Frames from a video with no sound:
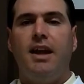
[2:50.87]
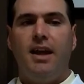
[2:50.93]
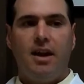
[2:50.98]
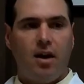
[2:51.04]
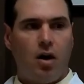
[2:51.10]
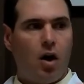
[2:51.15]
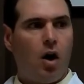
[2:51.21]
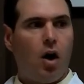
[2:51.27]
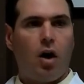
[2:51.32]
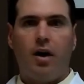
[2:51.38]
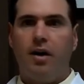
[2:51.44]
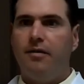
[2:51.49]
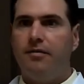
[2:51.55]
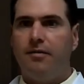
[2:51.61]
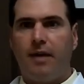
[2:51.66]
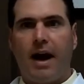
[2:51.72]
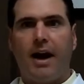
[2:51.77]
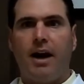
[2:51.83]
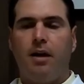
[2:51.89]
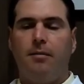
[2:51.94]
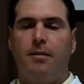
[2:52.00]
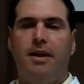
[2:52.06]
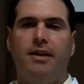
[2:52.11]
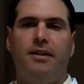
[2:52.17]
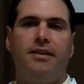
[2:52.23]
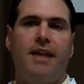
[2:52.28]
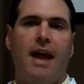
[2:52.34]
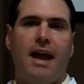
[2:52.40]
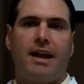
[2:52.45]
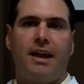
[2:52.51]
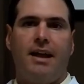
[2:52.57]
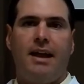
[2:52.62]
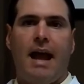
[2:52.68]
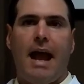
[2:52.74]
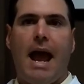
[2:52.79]
in our environment
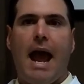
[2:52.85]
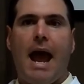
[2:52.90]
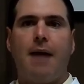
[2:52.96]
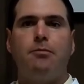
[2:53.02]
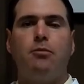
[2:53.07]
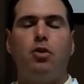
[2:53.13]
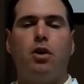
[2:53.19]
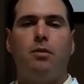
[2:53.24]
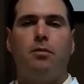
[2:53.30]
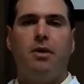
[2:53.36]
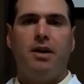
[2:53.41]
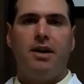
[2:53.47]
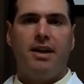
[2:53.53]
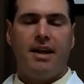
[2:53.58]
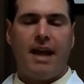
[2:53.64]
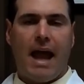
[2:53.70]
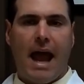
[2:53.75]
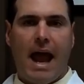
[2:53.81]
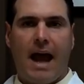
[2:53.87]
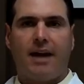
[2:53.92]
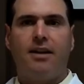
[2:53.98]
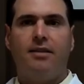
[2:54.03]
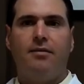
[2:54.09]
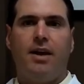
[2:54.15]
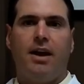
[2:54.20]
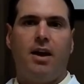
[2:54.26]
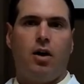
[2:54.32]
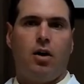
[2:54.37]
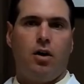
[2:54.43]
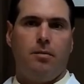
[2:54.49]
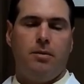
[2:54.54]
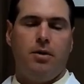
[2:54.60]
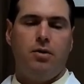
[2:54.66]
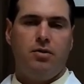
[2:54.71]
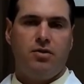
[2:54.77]
that can abnormally activate
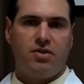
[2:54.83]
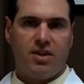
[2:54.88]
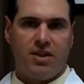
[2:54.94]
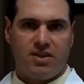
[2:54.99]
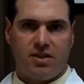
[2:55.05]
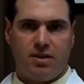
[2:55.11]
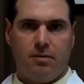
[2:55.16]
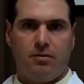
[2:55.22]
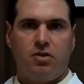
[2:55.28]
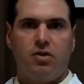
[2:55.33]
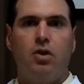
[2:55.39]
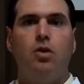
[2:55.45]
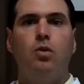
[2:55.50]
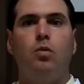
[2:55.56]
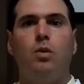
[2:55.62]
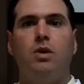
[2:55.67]
our immune systems,